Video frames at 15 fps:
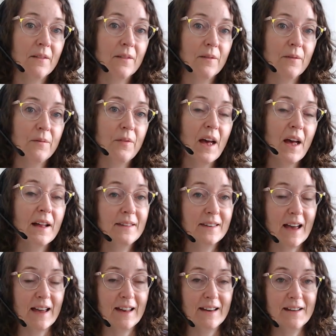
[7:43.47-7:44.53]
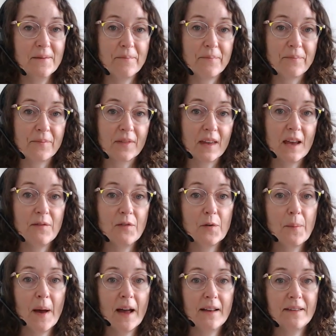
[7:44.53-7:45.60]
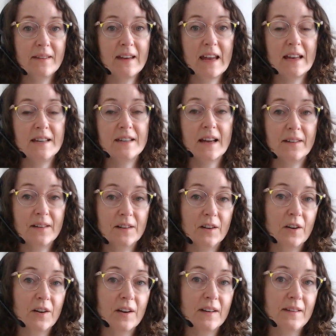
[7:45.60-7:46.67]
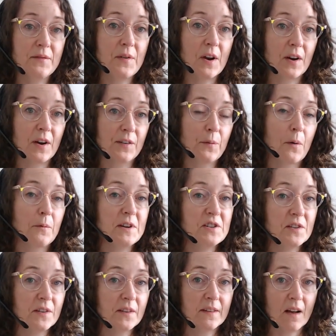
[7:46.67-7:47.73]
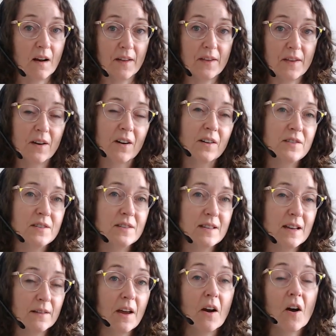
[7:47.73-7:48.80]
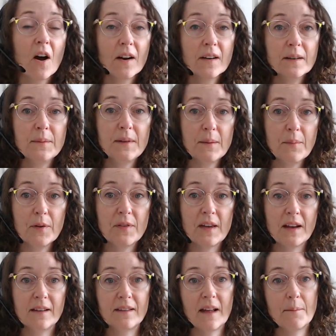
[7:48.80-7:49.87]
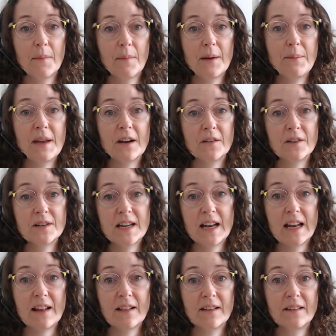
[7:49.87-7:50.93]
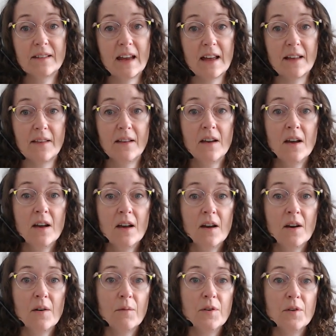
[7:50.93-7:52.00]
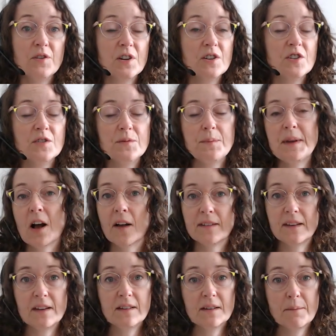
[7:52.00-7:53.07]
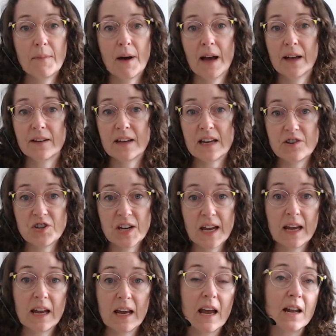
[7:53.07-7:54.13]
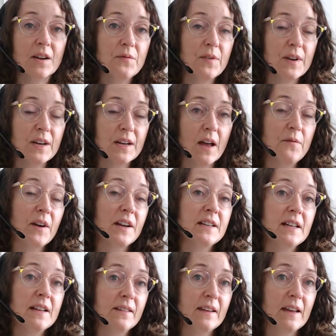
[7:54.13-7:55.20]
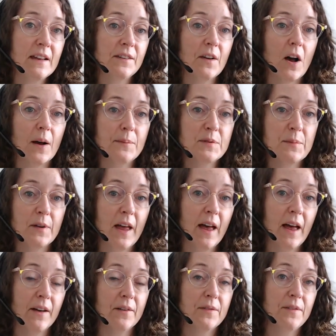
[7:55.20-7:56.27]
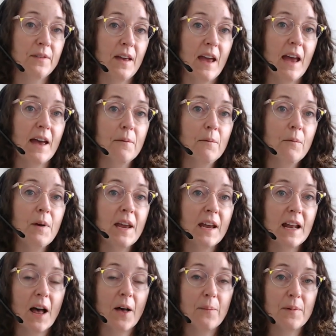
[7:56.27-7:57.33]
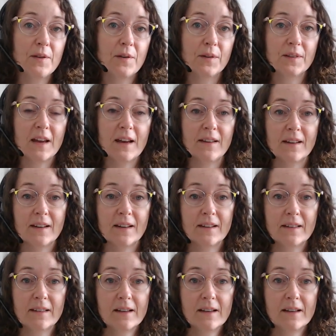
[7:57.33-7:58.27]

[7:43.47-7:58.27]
That said, if your pet's skin doesn't look as severe as what we just saw, there are some simple things that might be irritating the skin, which could just be causing some mild itching and affecting the skin's optimal health, and we can help in those cases.